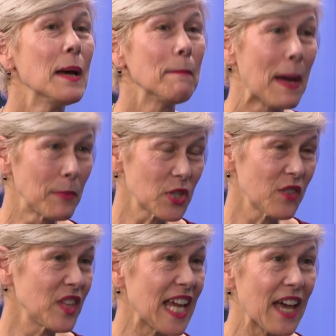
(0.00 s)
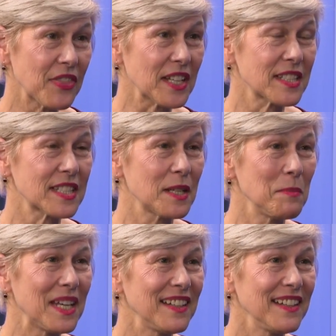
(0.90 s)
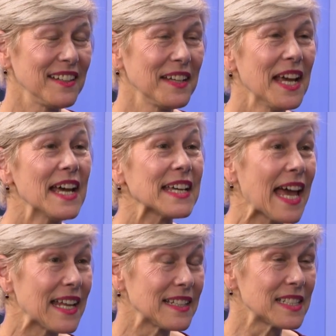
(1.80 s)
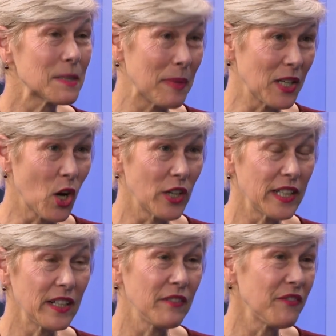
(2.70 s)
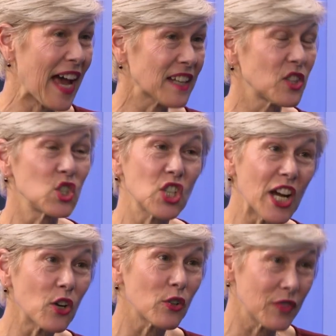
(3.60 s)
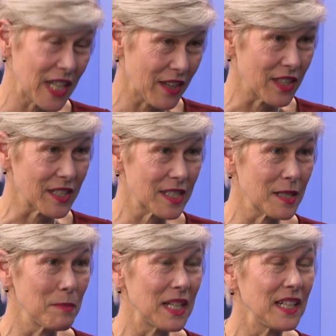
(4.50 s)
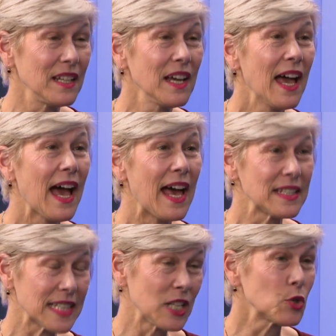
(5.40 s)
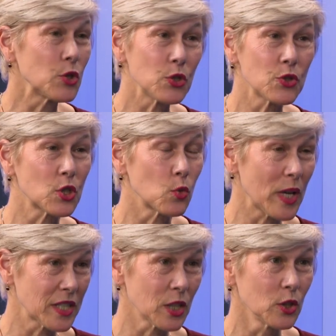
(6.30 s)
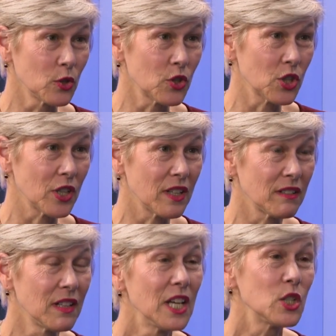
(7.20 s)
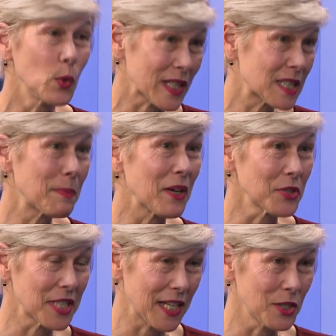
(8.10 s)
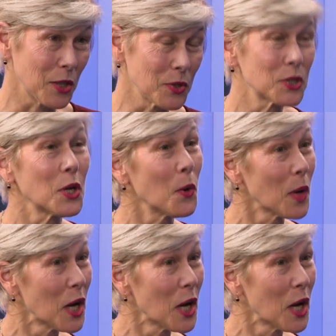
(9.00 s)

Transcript: members of the Ethics Committee can speak on it. In fact, the chair of the Ethics Committee has introduced a resolution to expel Santos. So